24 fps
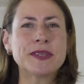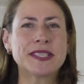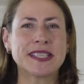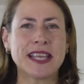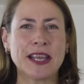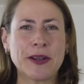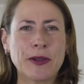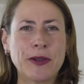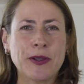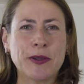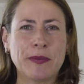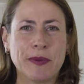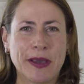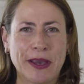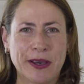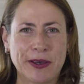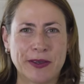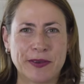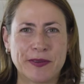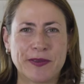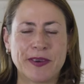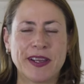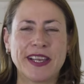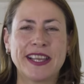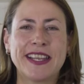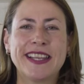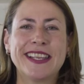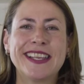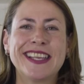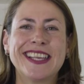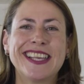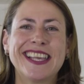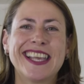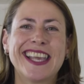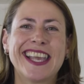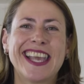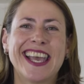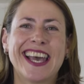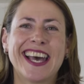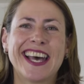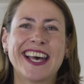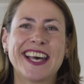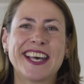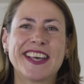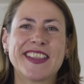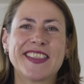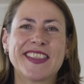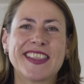was that all about, right?
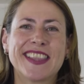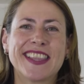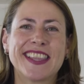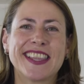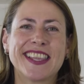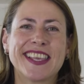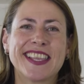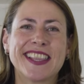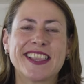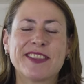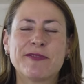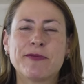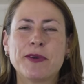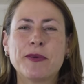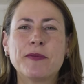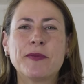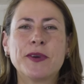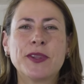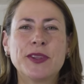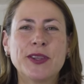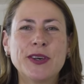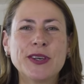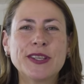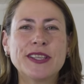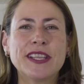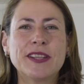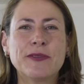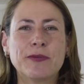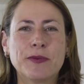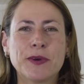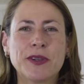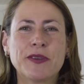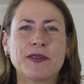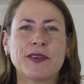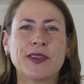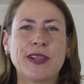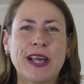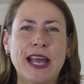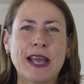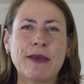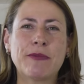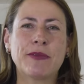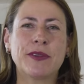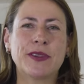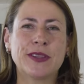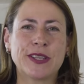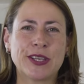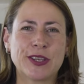Uh, when we looked at what
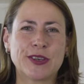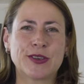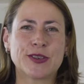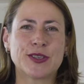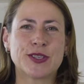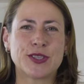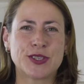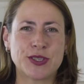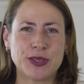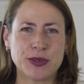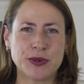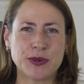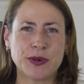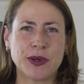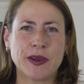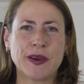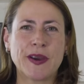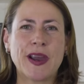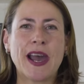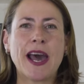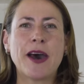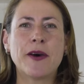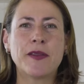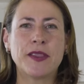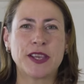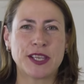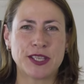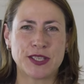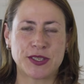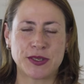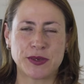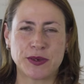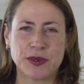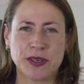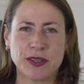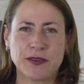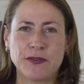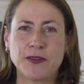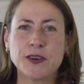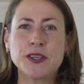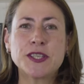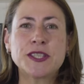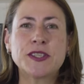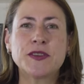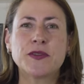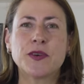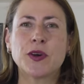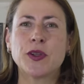reliable leaders do or how they do it,
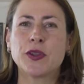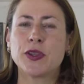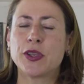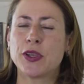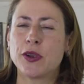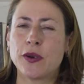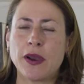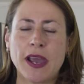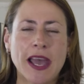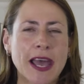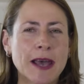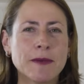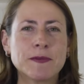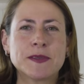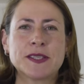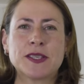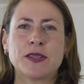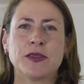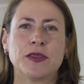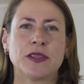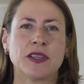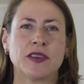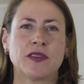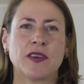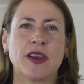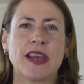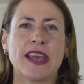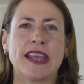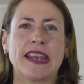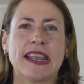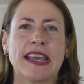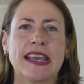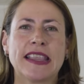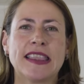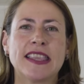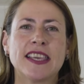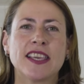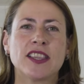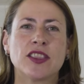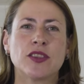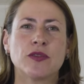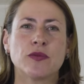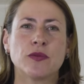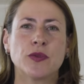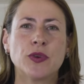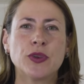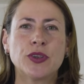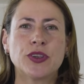first of all, you're absolutely right. I think
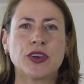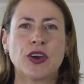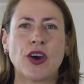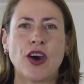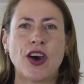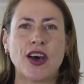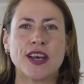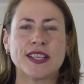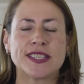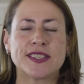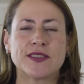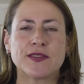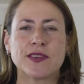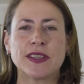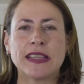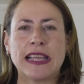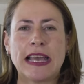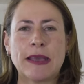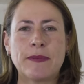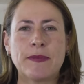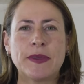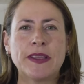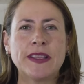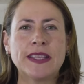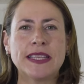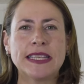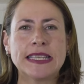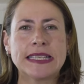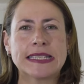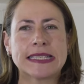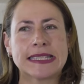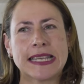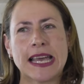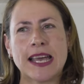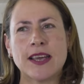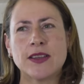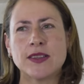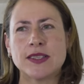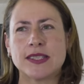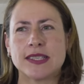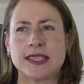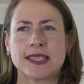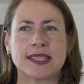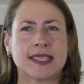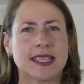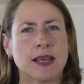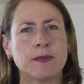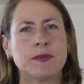the root cause, reliability
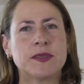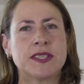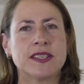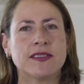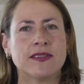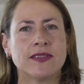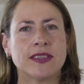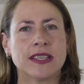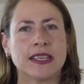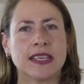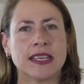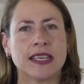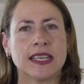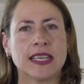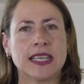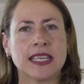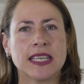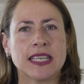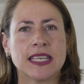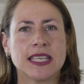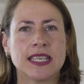sounds deceptively